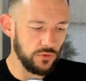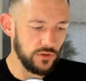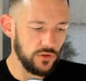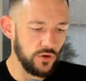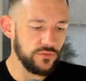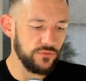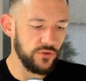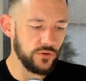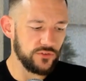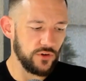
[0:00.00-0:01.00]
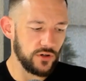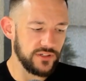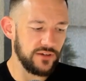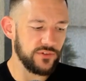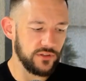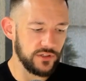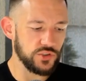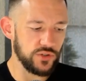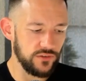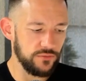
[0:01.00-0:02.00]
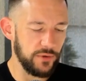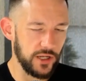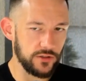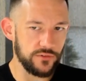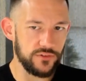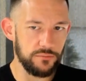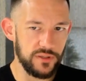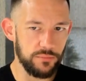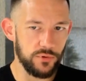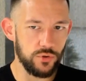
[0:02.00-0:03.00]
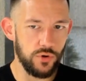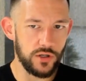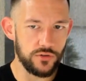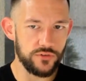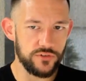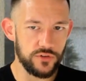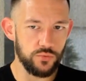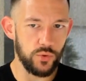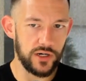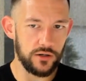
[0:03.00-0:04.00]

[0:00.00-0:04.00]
those folks are definitely trend spotters and people who understood where